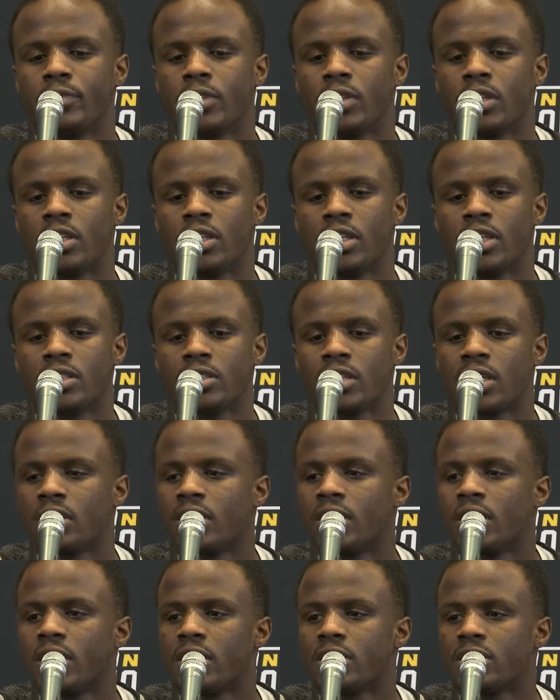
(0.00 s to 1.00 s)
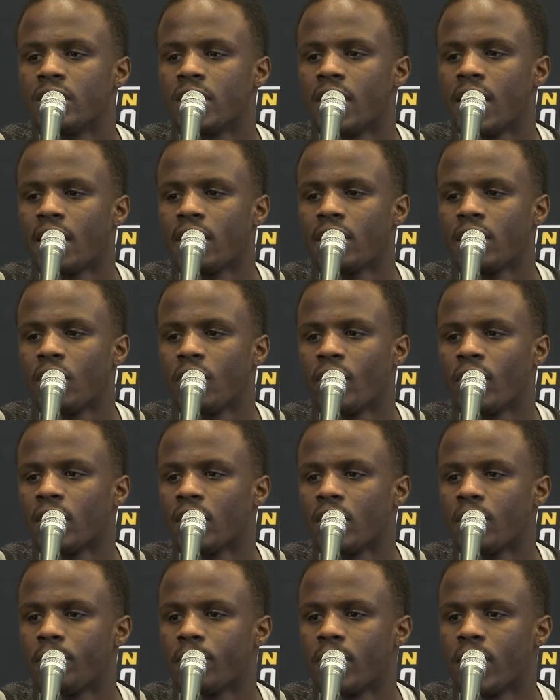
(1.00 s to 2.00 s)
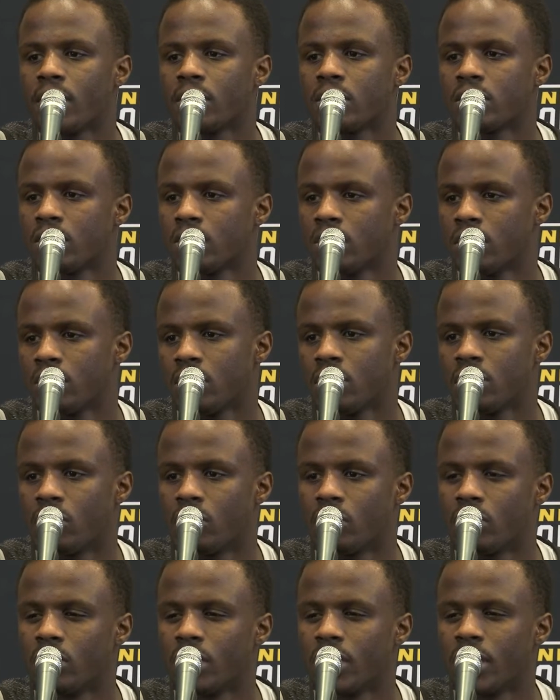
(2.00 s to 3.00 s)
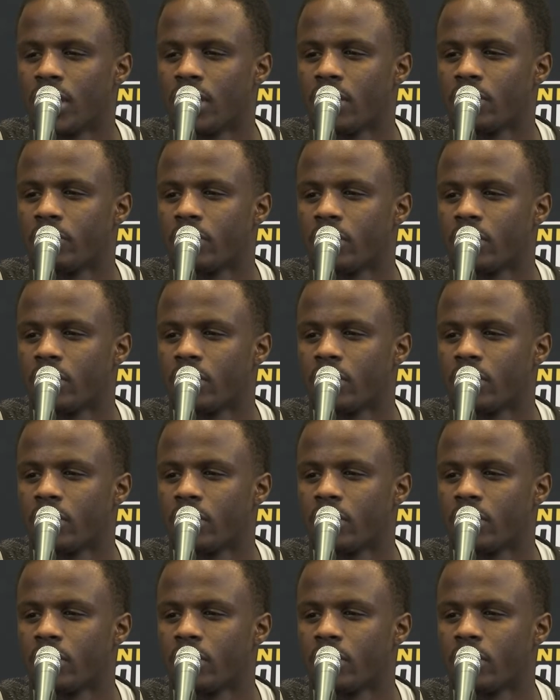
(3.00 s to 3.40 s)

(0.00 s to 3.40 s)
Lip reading: the things I did yesterday had a direct impact on the game.